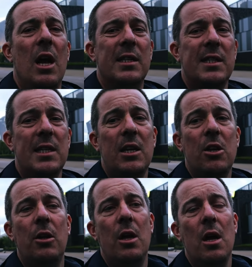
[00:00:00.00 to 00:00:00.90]
As I said
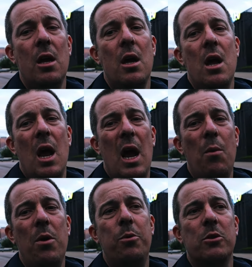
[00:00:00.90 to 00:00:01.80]
earlier, I
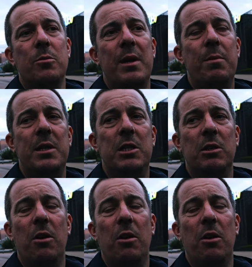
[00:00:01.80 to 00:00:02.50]
will put some images